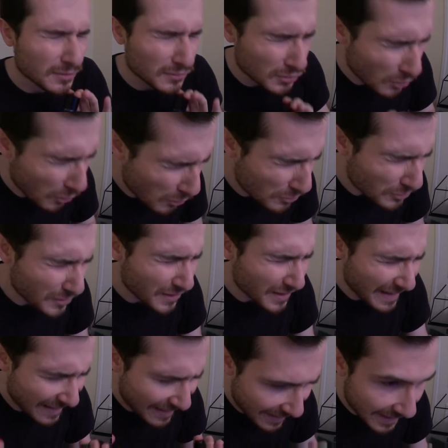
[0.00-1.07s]
don't
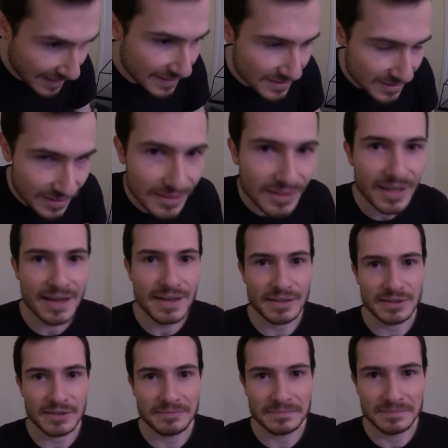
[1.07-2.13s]

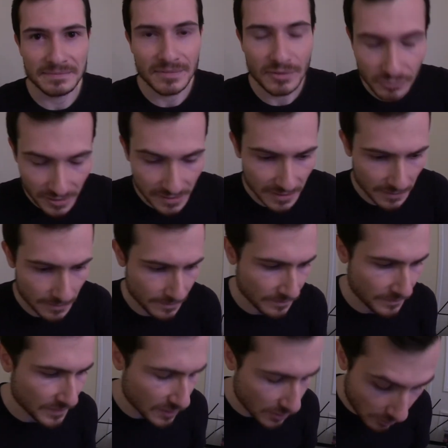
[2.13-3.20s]
hesitate, really,
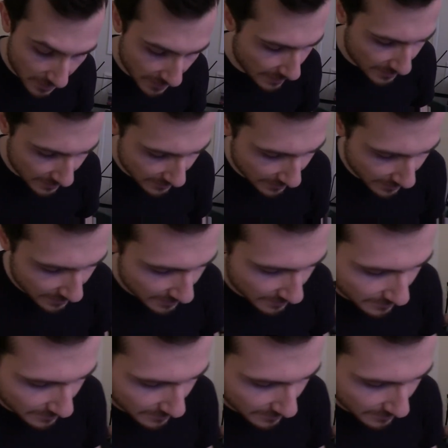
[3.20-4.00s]
don't hesitate.